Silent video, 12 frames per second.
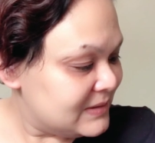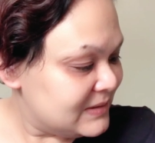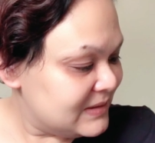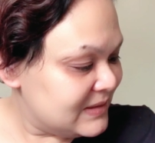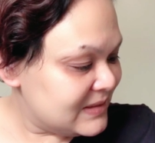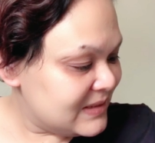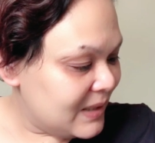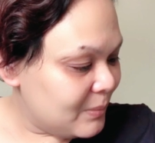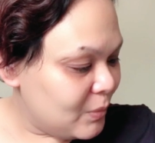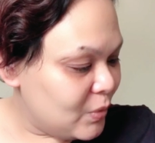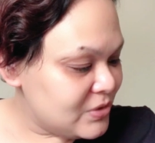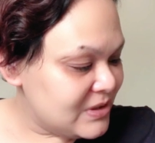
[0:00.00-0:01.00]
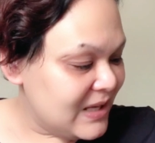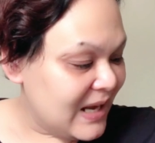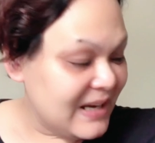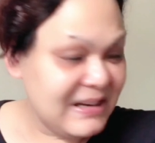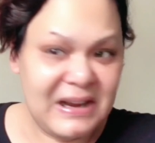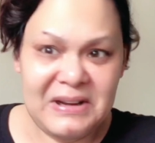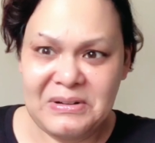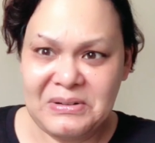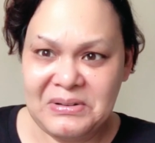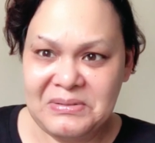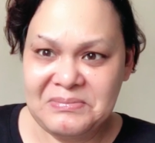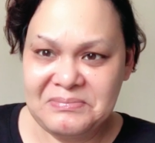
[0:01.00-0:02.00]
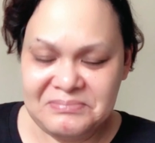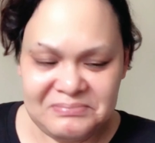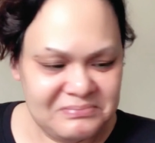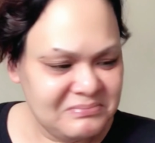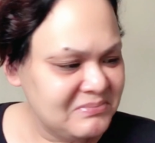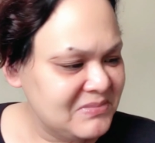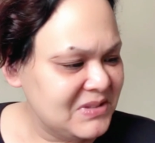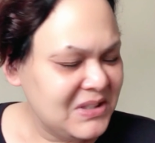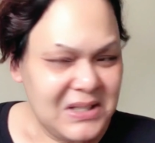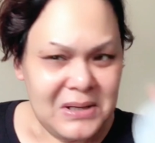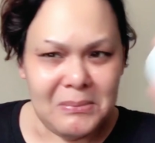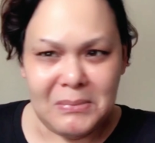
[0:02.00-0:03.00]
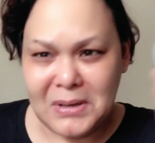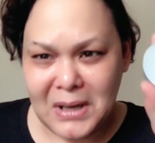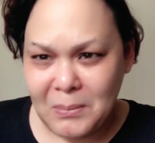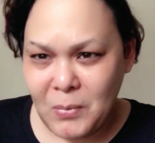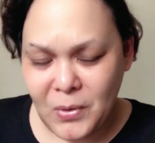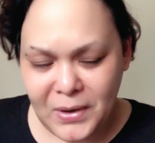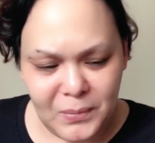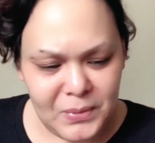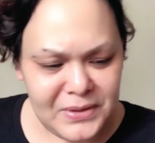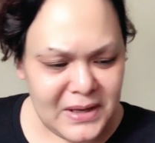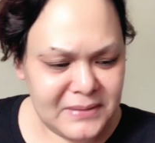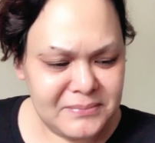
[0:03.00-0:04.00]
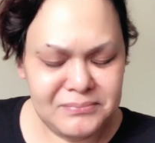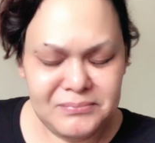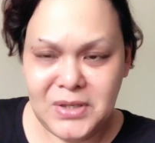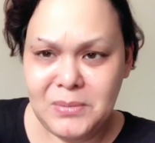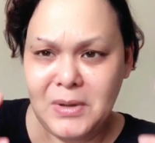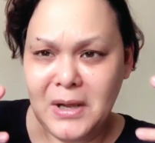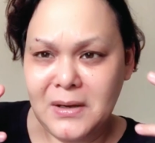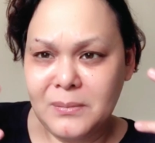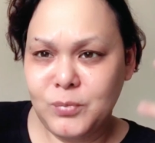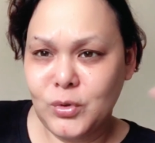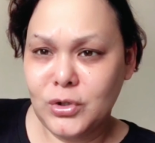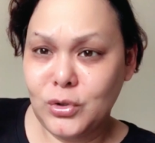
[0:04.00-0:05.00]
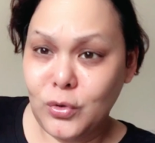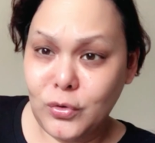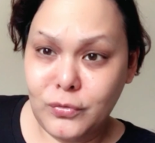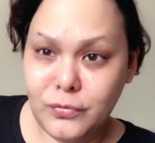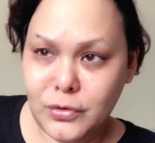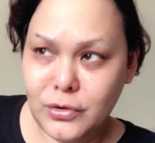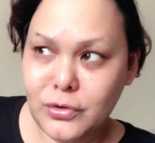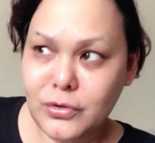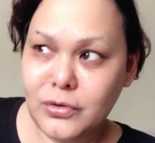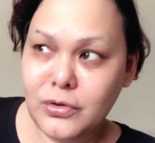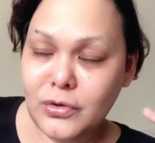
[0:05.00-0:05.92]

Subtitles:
It's like mostly highlighter. But I'm okay with that. Maybe I can put it over